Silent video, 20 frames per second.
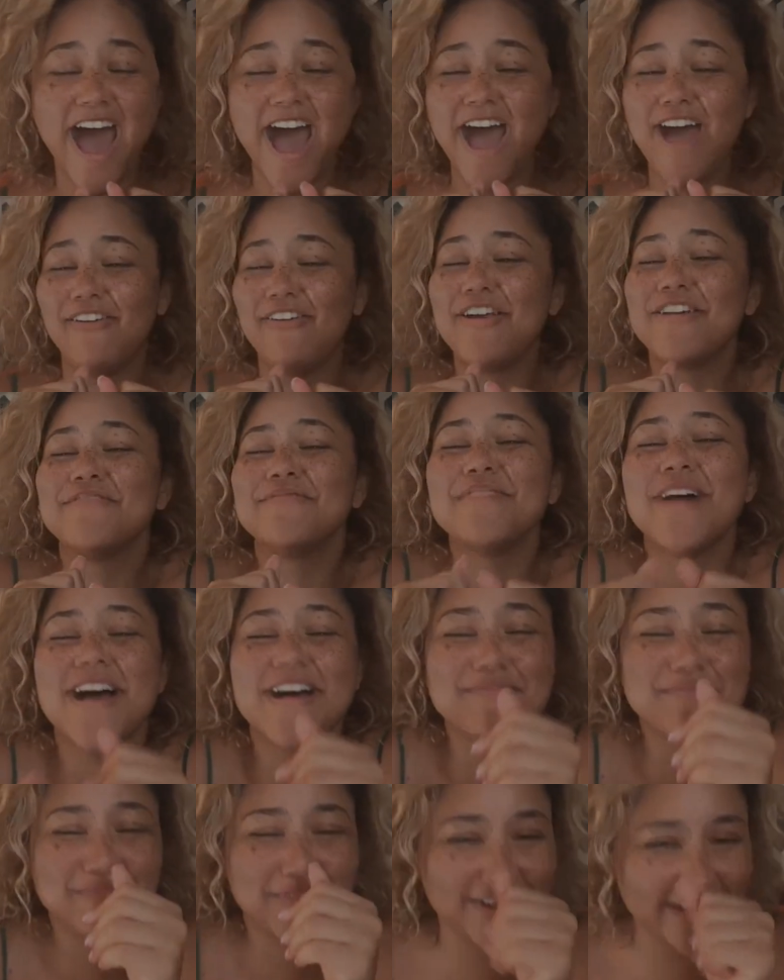I
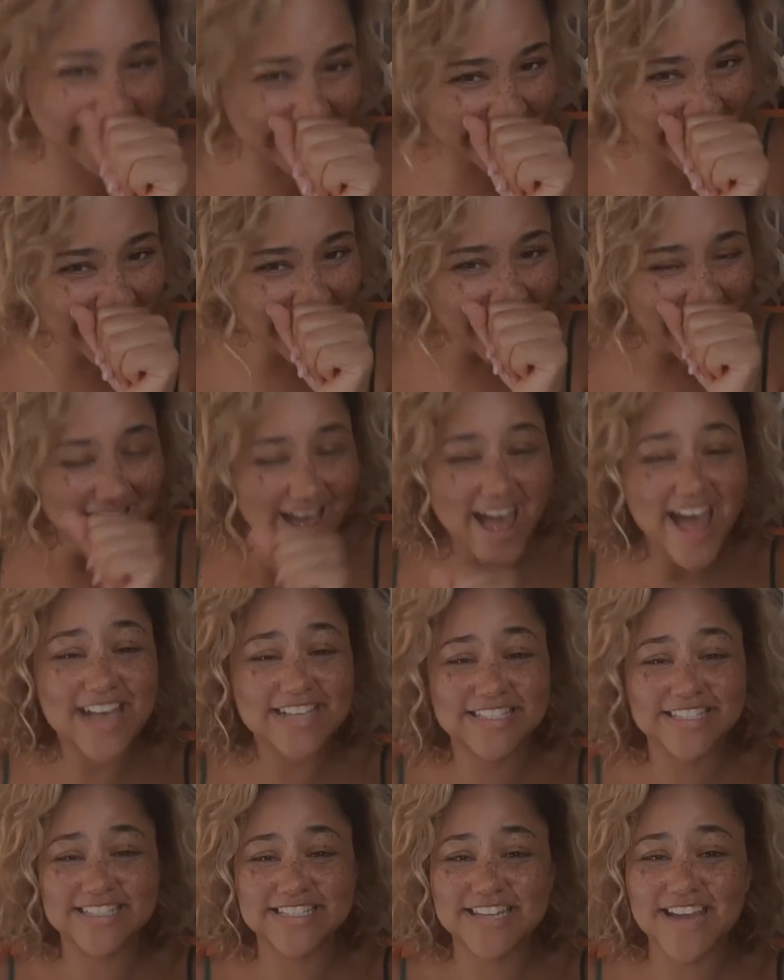remember
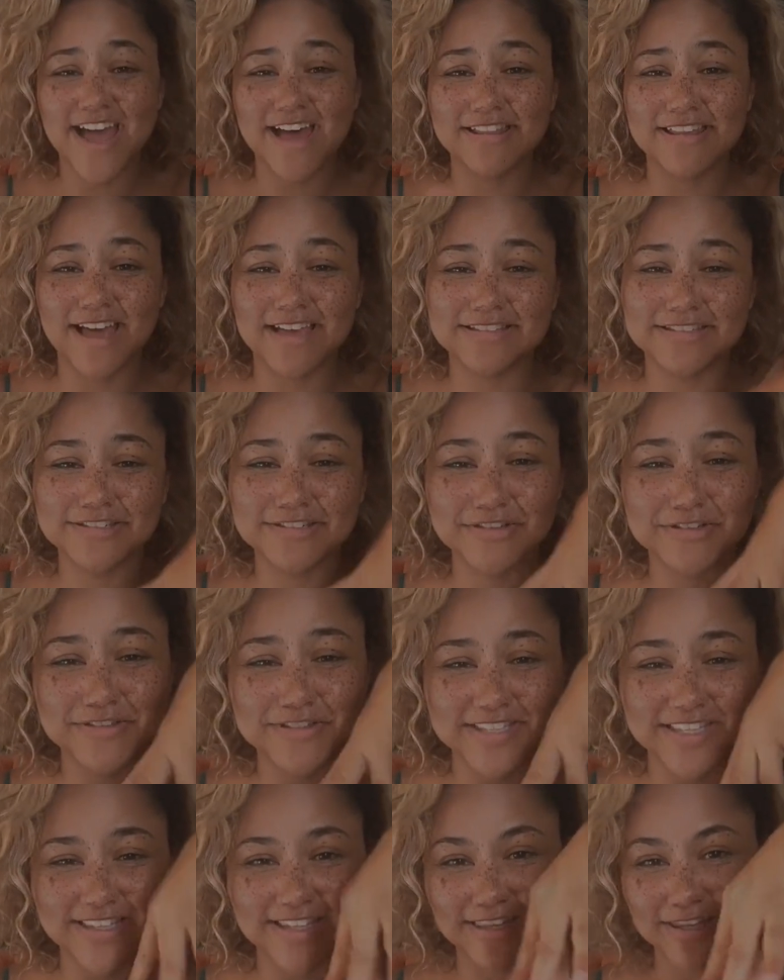as a child, you know,
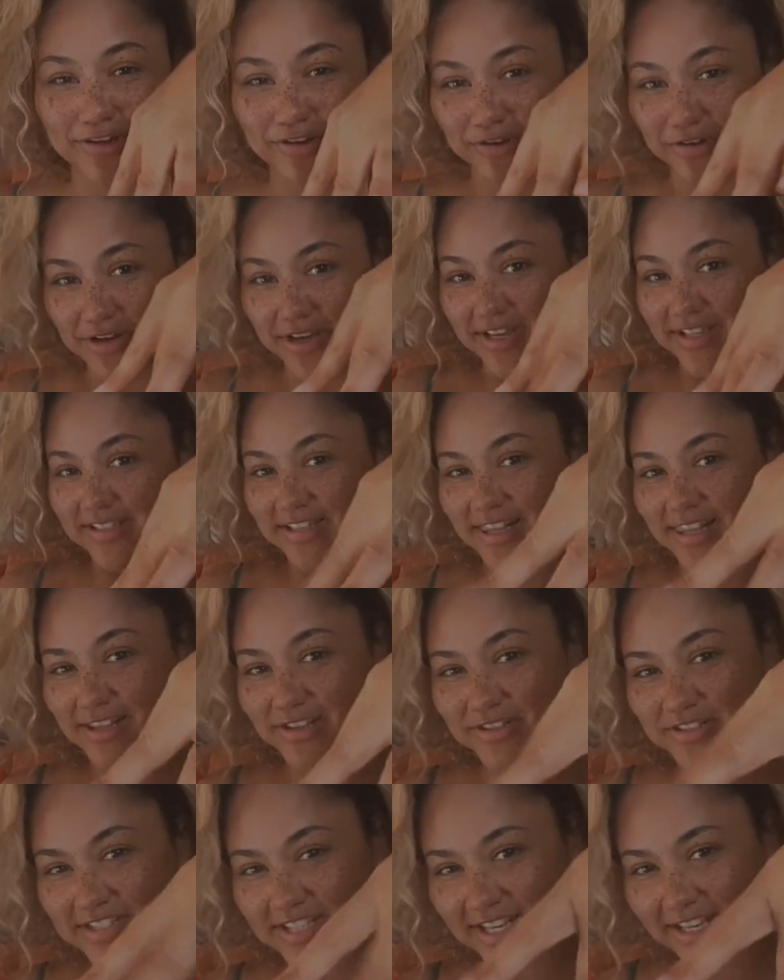you see the
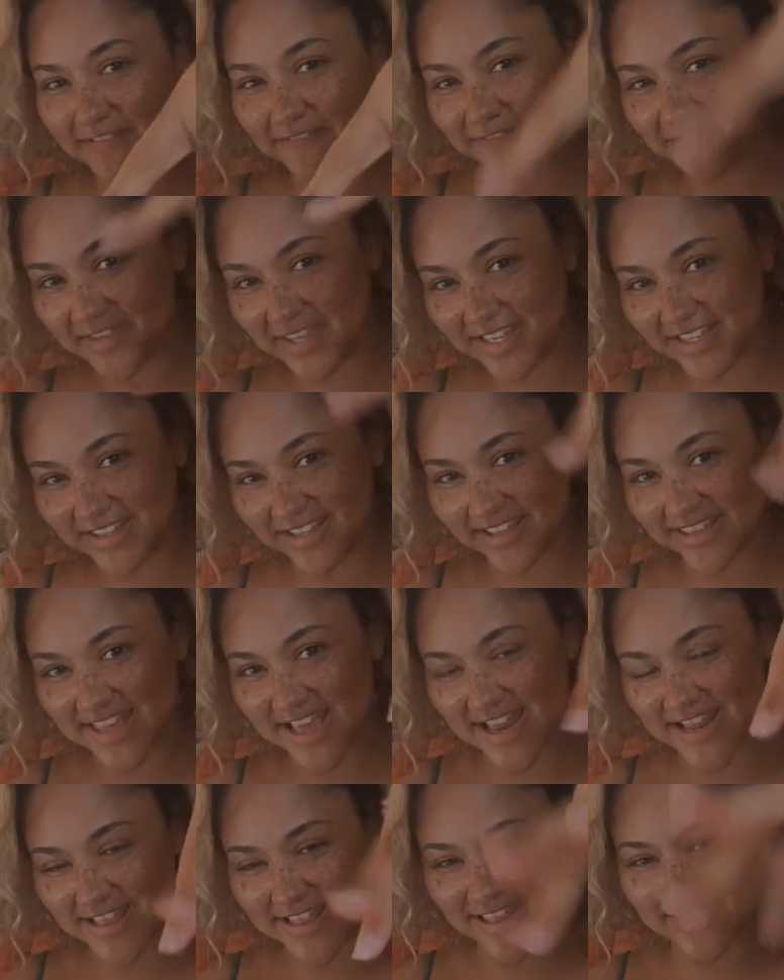little chicken feet
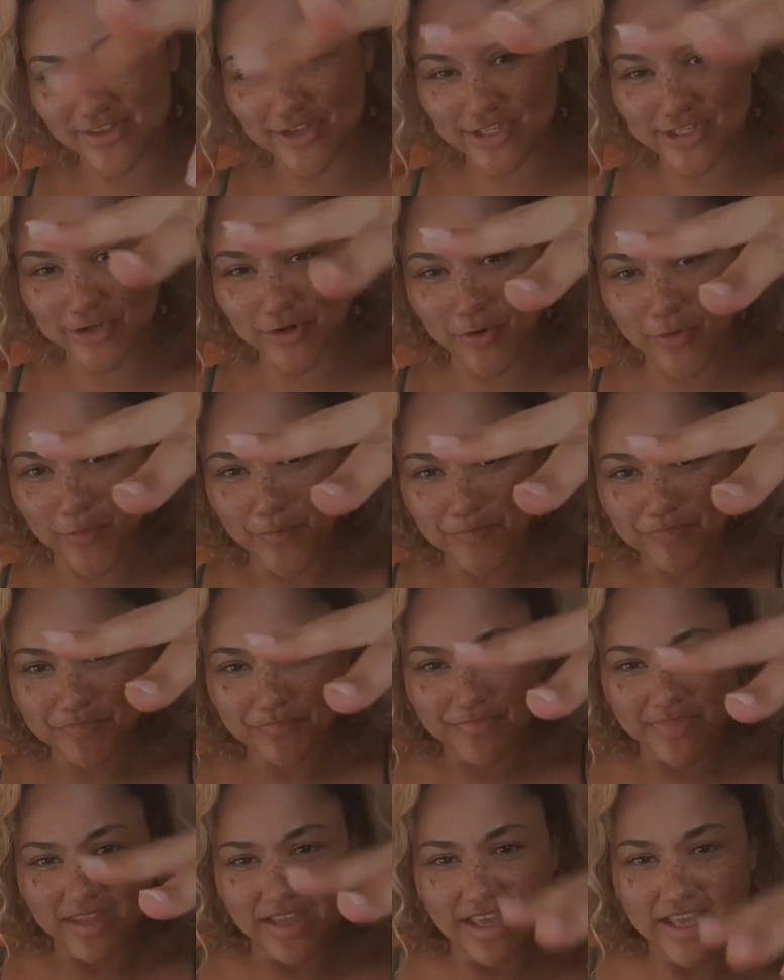like that in the soup
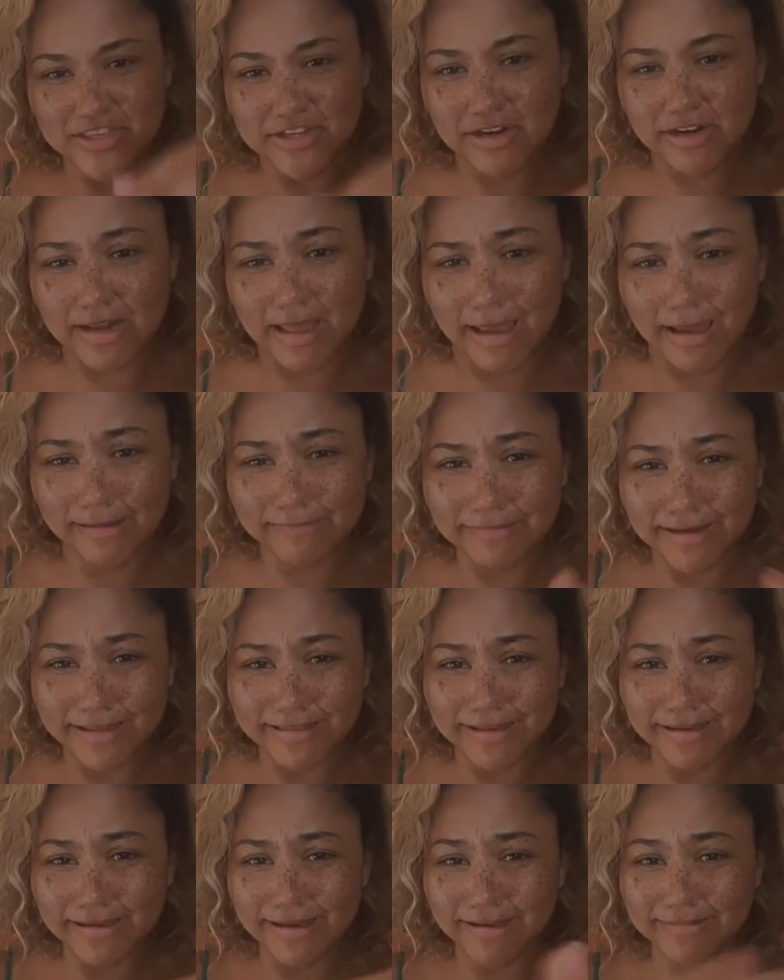and you're like,
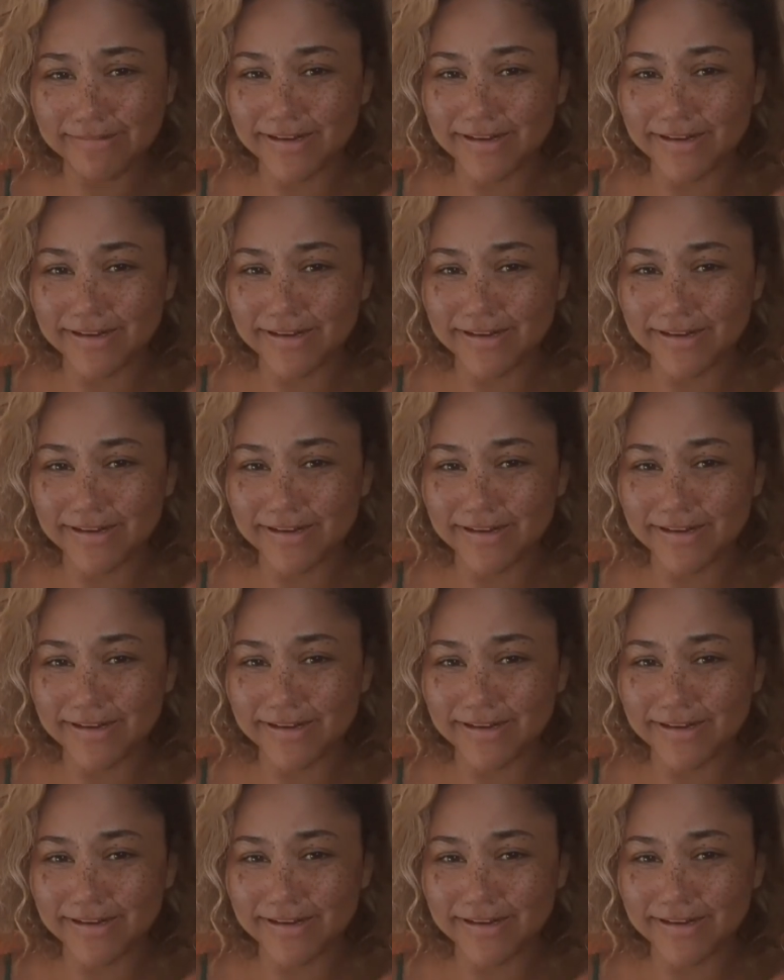what